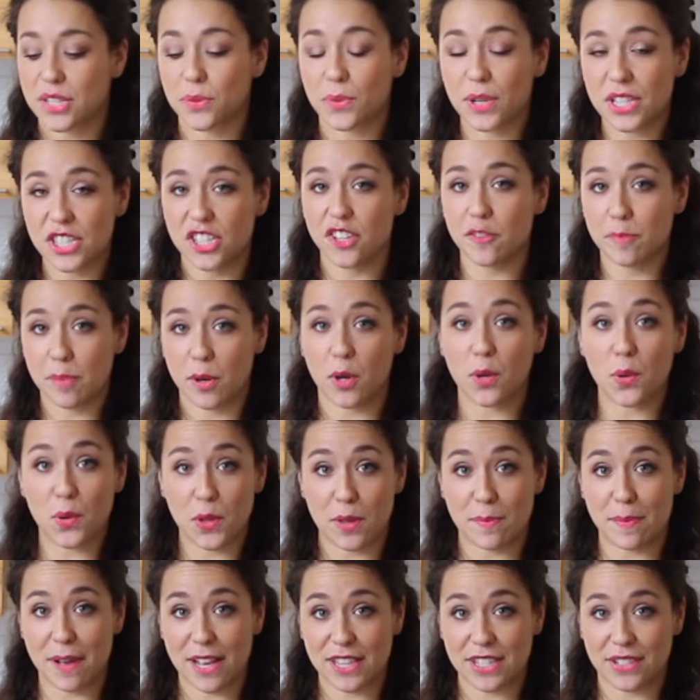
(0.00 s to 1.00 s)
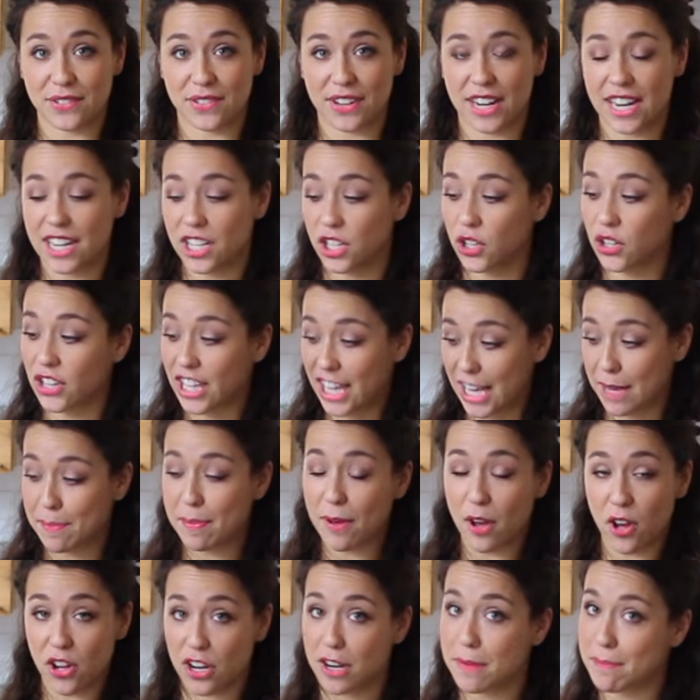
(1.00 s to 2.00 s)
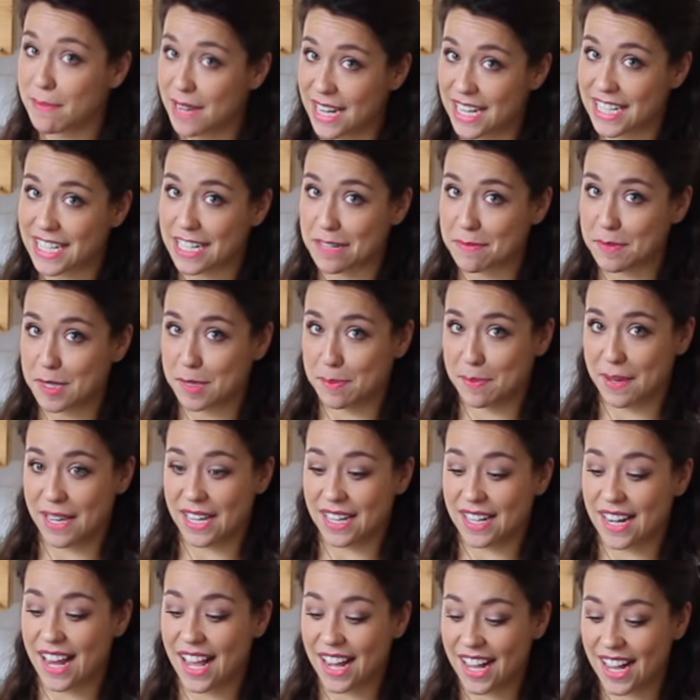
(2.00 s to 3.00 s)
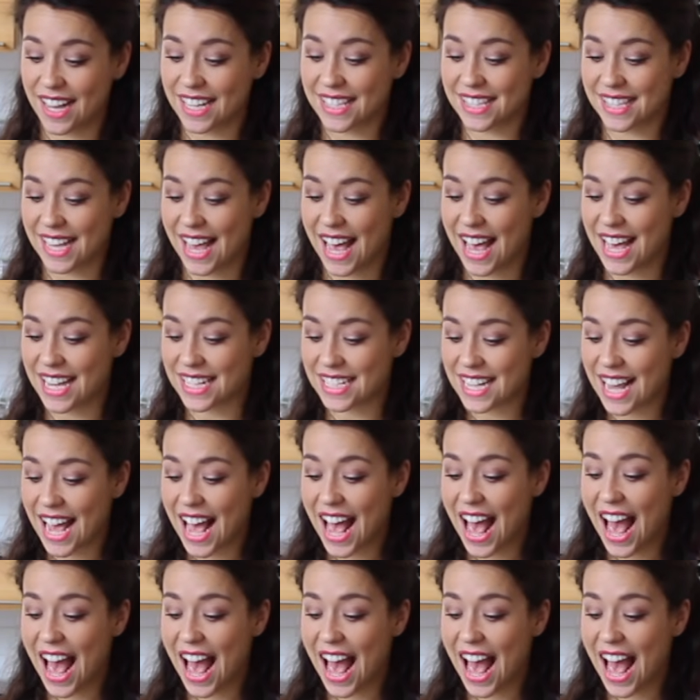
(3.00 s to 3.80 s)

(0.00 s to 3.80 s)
So once you've put all the butter in, you keep it on a medium speed, like I said,